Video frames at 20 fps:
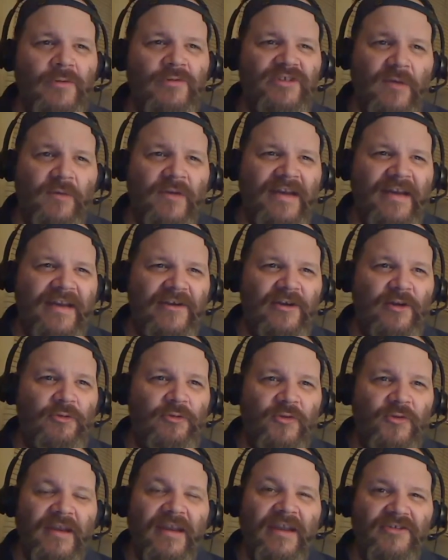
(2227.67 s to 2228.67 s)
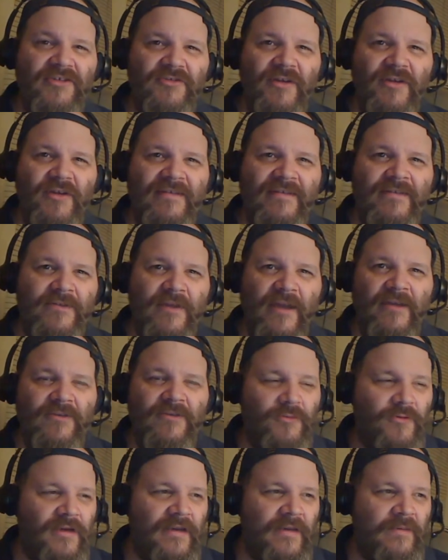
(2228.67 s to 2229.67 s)
was like, we need to do 3 histories and
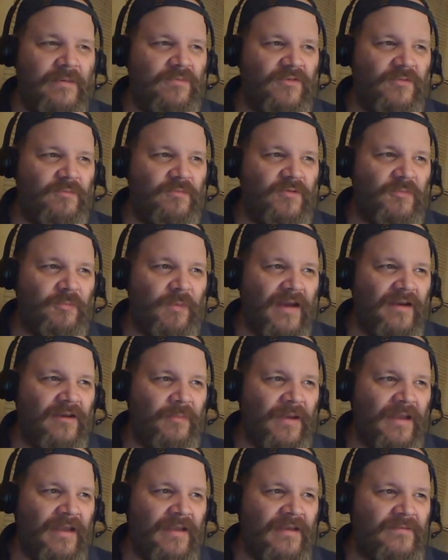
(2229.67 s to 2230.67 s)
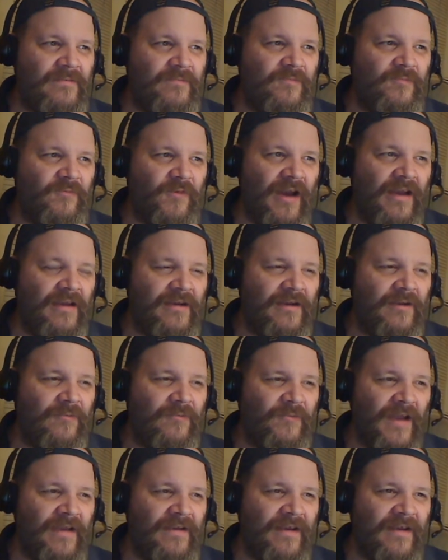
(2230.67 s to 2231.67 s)
3 Spider-Man fight
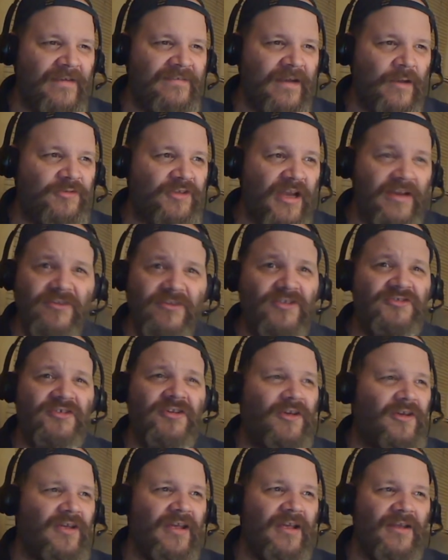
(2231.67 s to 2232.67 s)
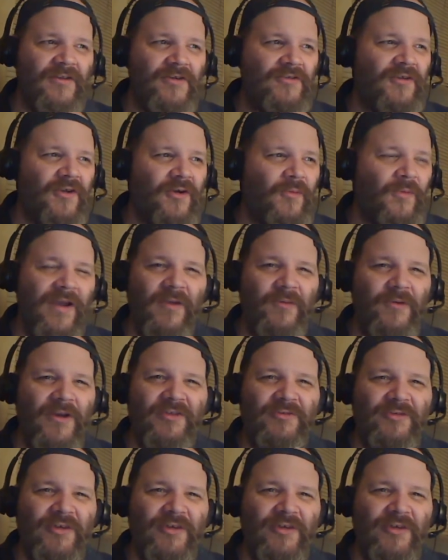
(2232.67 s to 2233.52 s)
nights, and I was like, there's no way. What are you